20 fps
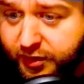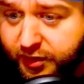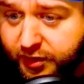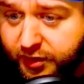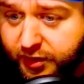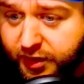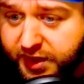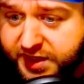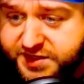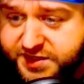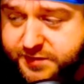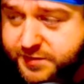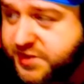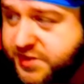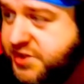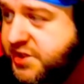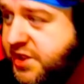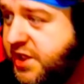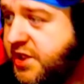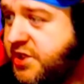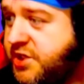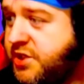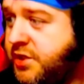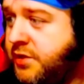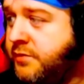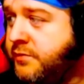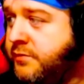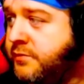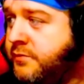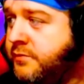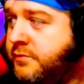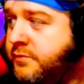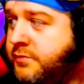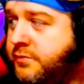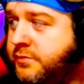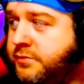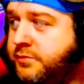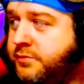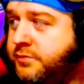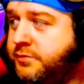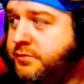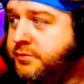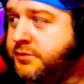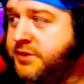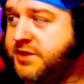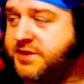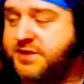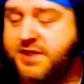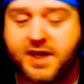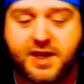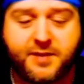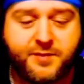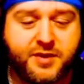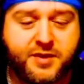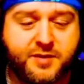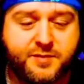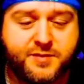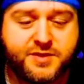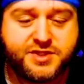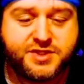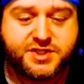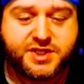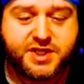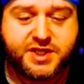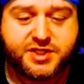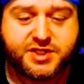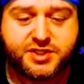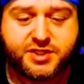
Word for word: He's a magician. he has gotta be a magician.